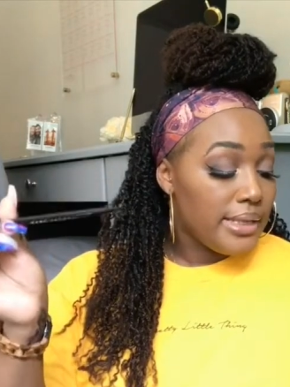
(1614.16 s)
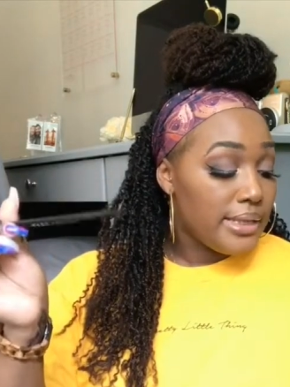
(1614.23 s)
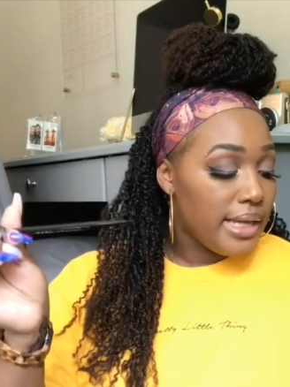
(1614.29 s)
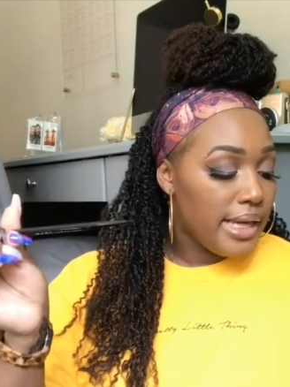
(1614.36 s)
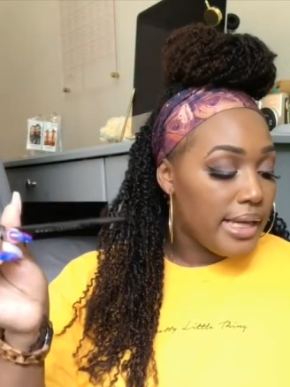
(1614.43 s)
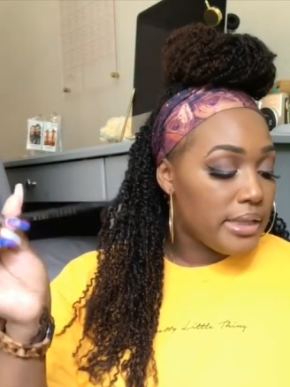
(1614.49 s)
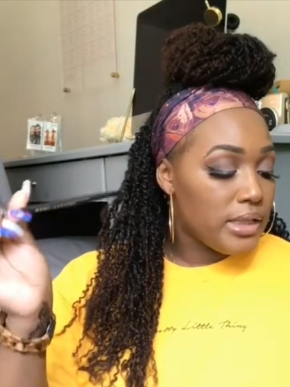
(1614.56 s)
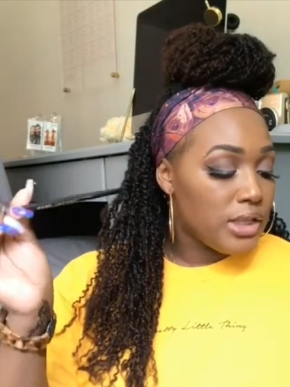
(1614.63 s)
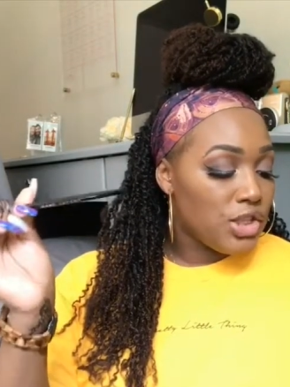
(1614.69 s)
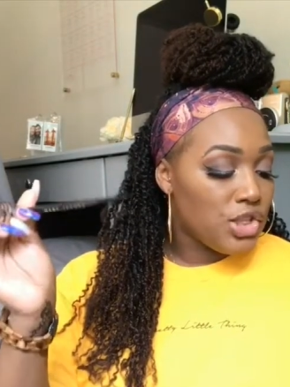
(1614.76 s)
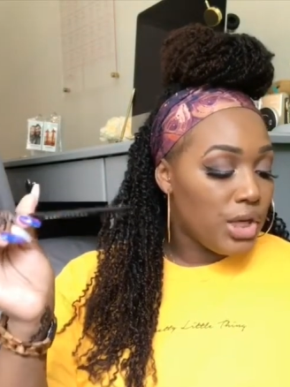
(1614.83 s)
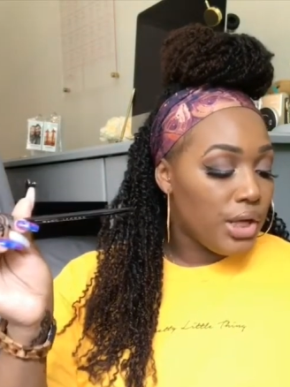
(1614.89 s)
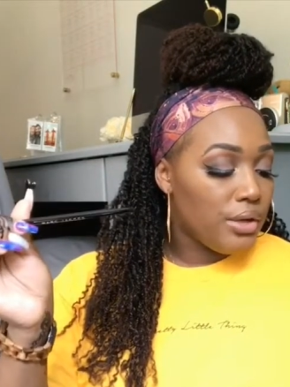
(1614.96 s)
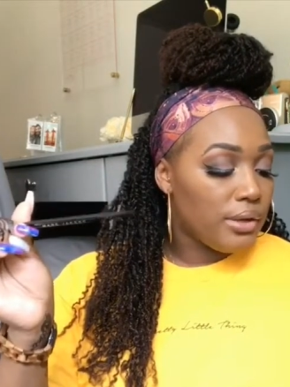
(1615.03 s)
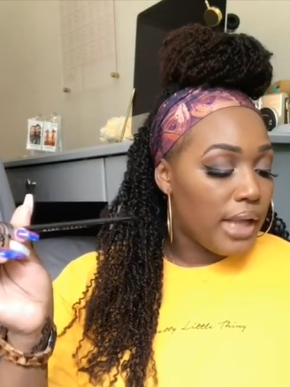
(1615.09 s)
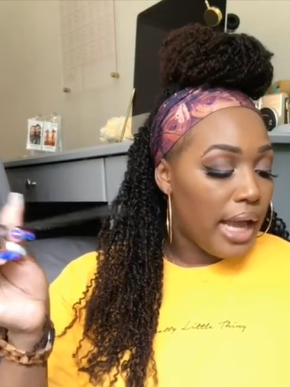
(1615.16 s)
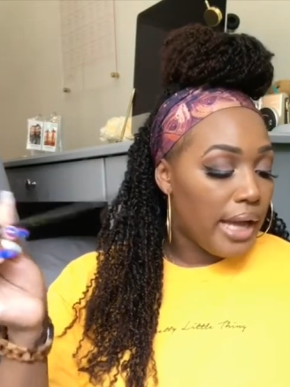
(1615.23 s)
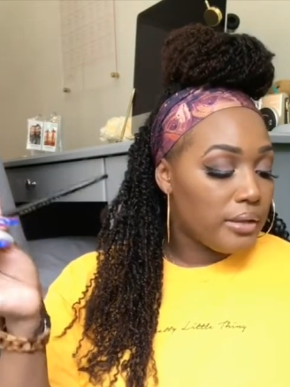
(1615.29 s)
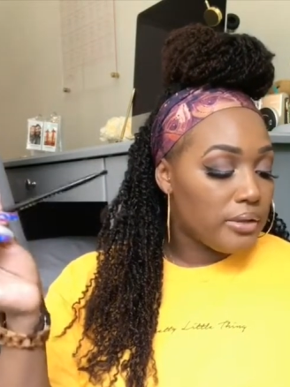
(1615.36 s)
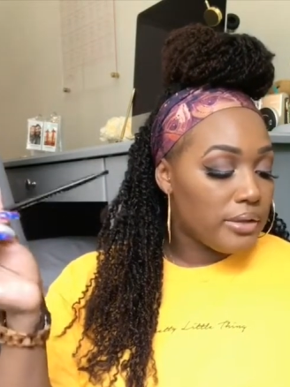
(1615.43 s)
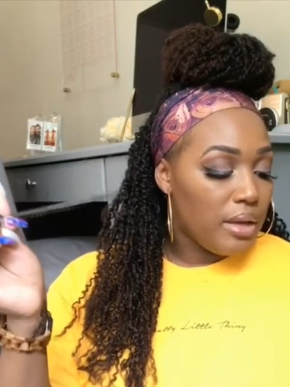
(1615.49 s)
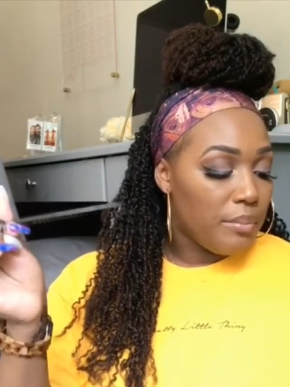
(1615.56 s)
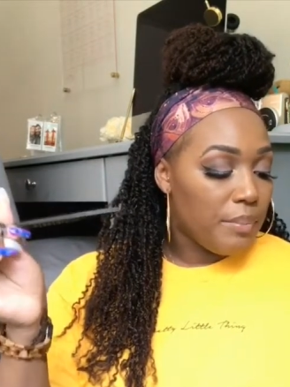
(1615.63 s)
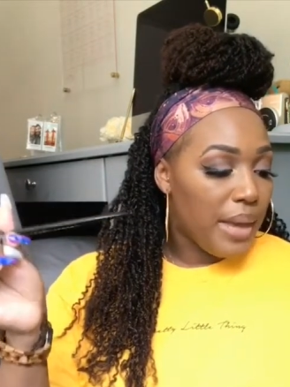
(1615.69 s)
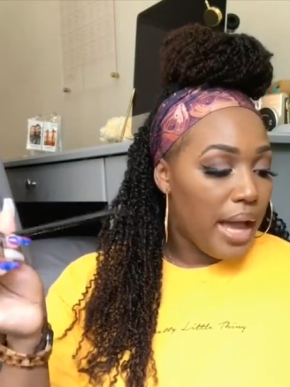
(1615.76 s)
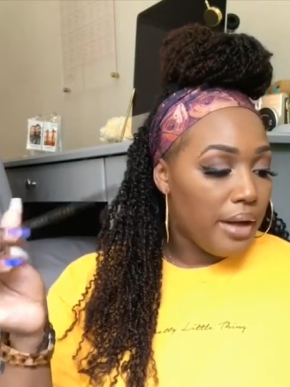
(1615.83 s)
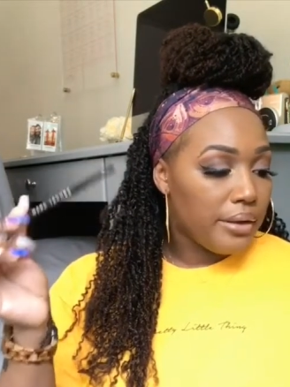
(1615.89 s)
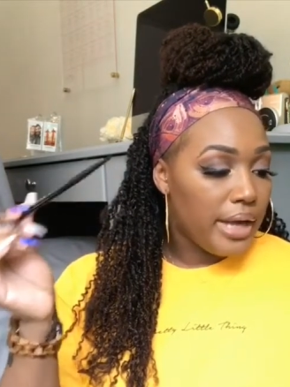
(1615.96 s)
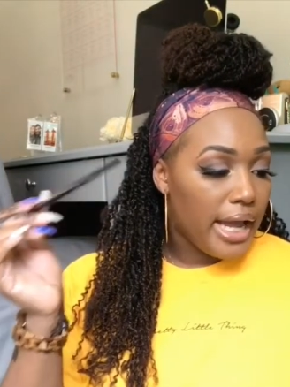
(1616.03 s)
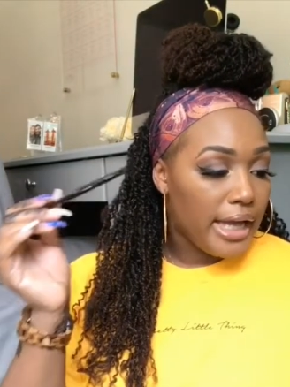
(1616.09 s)
It says gel liners and
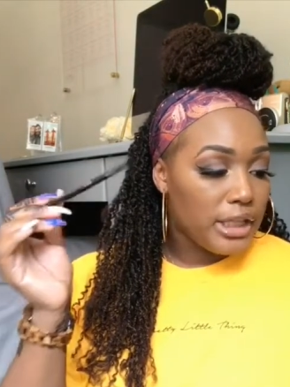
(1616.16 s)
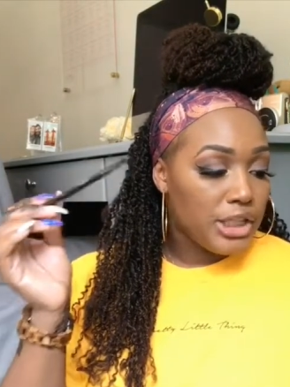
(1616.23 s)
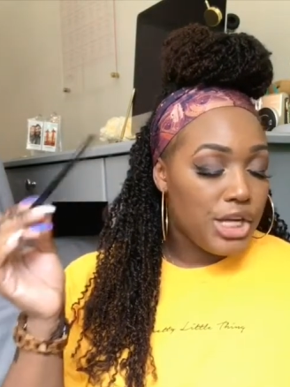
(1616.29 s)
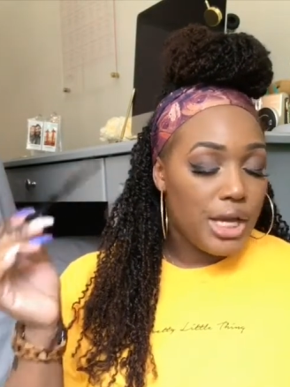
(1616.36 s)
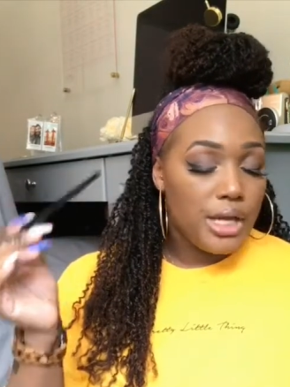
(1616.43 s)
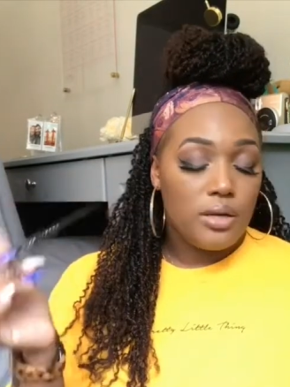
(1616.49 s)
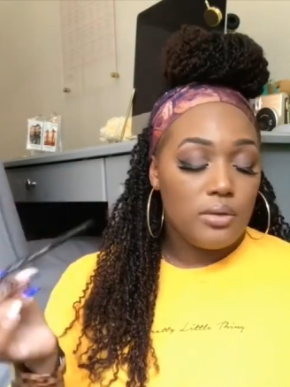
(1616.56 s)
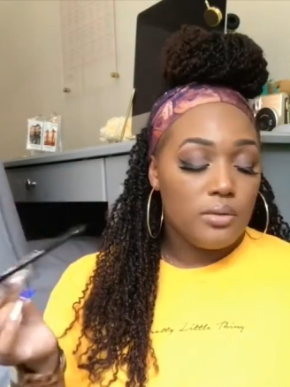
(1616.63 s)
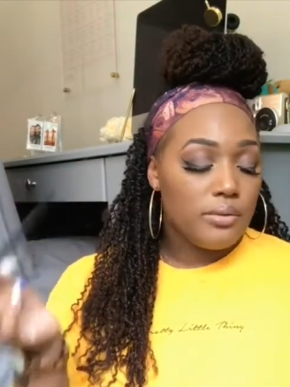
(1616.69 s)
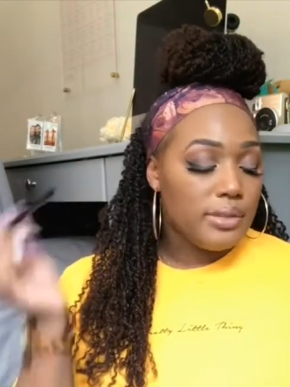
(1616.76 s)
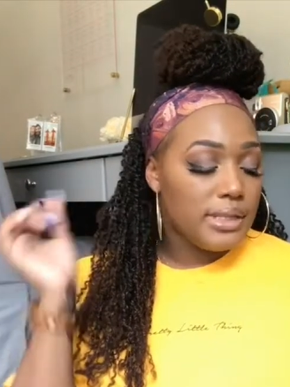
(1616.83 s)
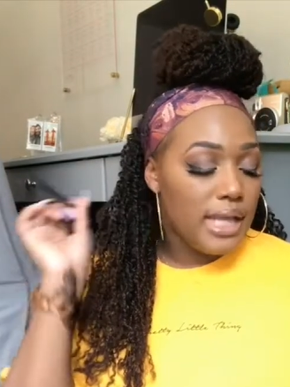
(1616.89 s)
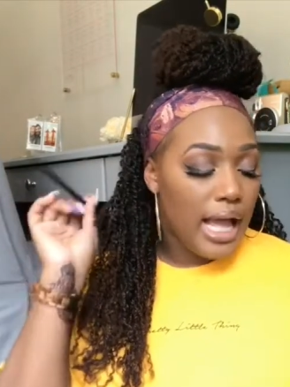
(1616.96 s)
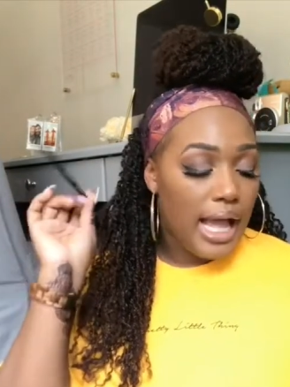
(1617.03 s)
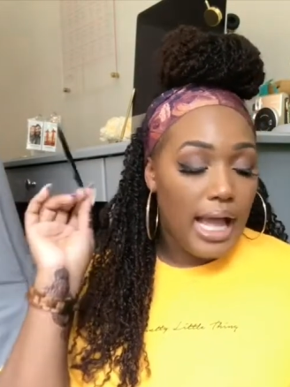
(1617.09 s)
powder eyeshadows.